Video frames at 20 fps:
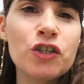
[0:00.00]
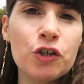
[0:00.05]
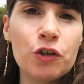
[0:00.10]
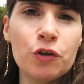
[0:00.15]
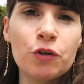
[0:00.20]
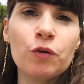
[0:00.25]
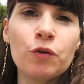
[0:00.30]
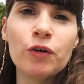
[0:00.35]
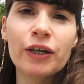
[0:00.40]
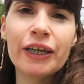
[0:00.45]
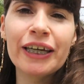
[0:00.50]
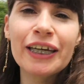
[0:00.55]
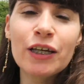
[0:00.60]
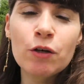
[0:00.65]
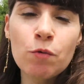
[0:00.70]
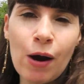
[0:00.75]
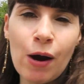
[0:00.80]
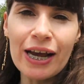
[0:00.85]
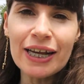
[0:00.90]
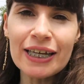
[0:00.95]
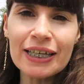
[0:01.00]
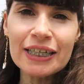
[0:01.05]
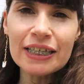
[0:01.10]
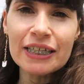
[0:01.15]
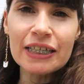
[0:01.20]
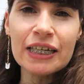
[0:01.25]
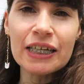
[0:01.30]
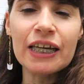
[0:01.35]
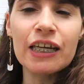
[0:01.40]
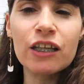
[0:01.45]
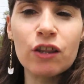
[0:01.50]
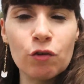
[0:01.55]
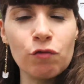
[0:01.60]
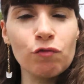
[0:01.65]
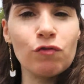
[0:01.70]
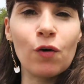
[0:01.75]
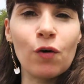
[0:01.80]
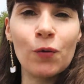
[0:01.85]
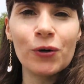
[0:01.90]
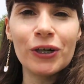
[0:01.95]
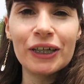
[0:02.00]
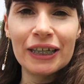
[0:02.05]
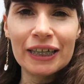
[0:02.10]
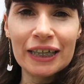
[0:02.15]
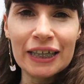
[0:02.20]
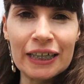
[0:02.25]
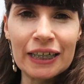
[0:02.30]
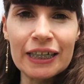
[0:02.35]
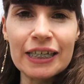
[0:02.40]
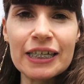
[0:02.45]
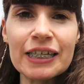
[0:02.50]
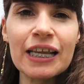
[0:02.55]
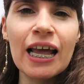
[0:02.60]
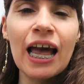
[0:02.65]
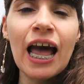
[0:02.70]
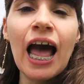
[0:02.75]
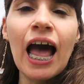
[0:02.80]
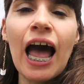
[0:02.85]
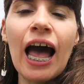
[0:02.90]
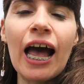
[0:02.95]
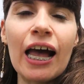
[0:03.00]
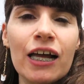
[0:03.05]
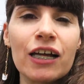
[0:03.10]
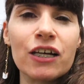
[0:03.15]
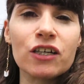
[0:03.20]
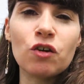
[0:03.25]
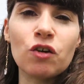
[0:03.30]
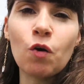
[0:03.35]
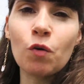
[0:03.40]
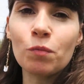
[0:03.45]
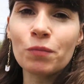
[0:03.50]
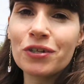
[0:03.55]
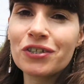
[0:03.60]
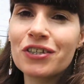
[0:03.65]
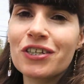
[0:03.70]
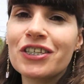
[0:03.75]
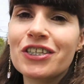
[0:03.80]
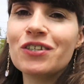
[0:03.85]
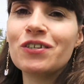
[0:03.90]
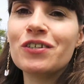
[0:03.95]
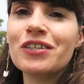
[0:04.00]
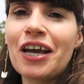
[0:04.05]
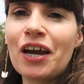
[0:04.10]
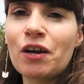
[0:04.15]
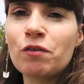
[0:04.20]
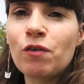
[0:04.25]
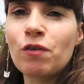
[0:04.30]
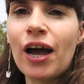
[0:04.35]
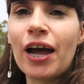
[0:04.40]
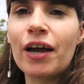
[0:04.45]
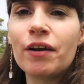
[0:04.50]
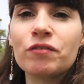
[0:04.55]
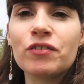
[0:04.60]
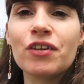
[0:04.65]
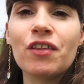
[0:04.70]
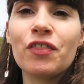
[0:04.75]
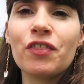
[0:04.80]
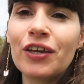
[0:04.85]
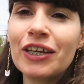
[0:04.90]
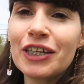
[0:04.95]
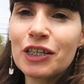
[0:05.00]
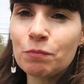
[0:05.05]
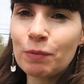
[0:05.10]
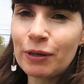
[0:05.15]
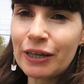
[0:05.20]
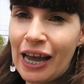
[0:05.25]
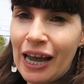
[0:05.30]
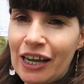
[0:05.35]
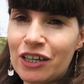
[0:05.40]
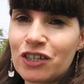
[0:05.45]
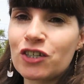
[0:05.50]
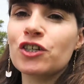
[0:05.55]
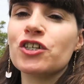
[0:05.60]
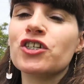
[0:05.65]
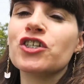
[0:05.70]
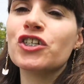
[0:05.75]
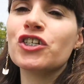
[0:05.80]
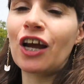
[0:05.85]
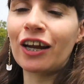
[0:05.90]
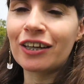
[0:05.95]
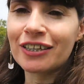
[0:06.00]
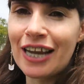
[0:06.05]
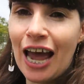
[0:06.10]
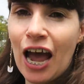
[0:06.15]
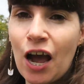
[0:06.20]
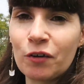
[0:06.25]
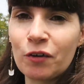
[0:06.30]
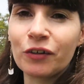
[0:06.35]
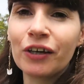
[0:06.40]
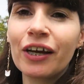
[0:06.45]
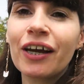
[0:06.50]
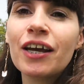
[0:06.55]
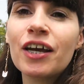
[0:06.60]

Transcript: to Key West in the Florida Keys, and almost as soon as I arrived, things began to shut down.